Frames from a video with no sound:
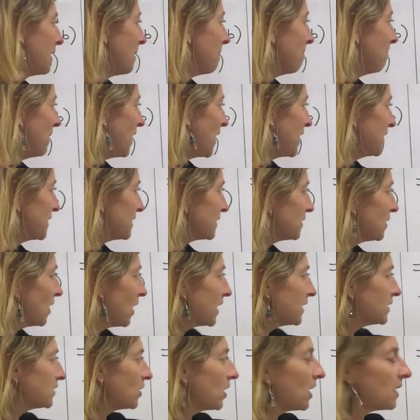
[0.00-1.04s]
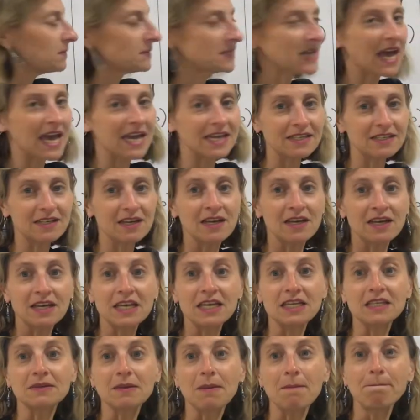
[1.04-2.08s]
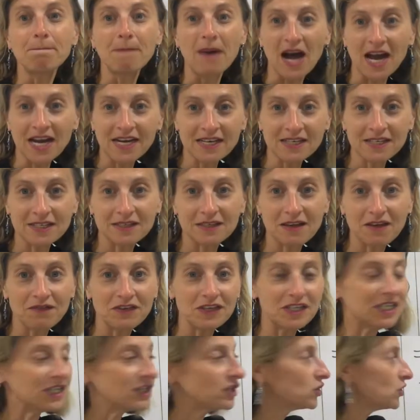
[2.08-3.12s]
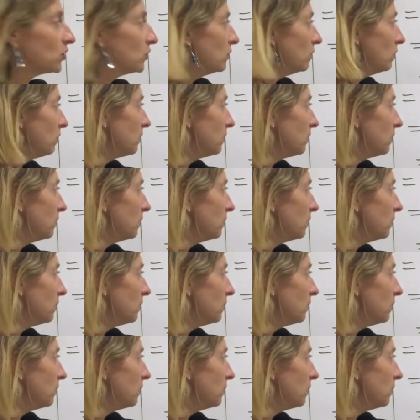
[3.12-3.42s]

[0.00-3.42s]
Minus 9 times 8 is minus 72,